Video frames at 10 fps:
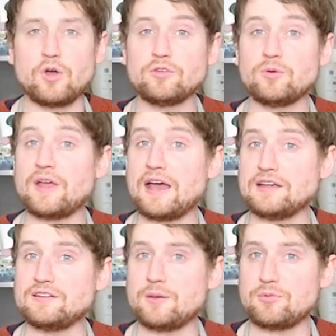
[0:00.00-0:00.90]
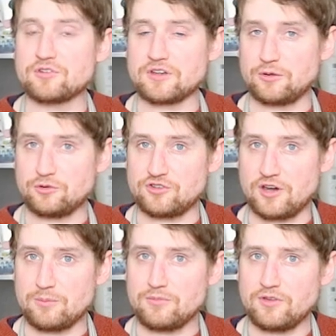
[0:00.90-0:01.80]
We all know that high temperature kills
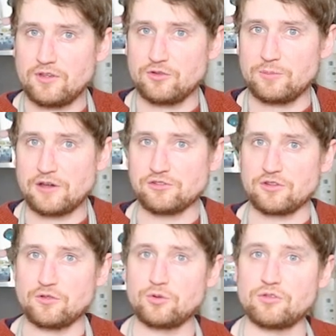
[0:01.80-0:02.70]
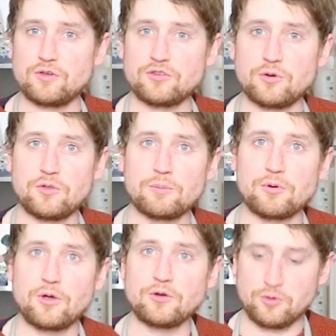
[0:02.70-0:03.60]
germs, especially those of us who are the
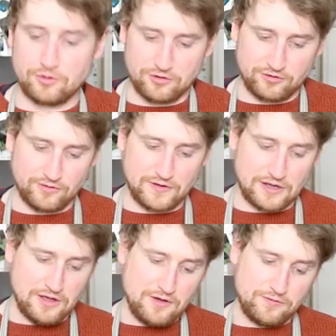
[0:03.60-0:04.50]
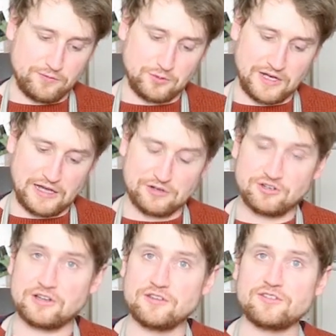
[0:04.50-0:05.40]
proud owners of a food
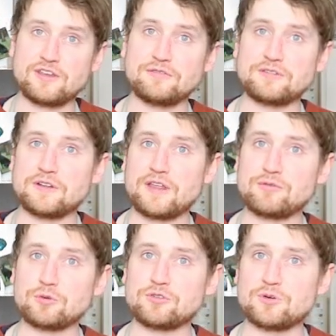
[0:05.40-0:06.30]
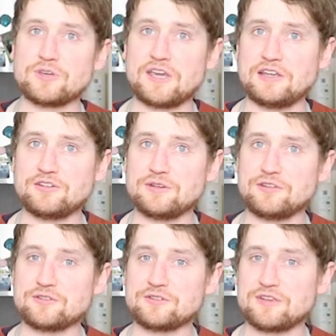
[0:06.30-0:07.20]
hygiene and safety level 2
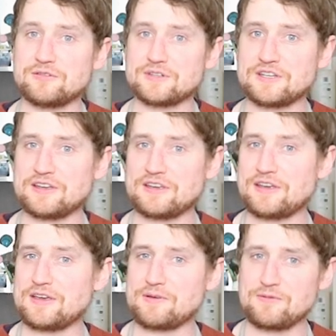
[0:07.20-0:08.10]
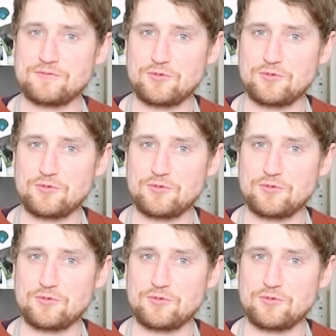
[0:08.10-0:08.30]
catering certificate.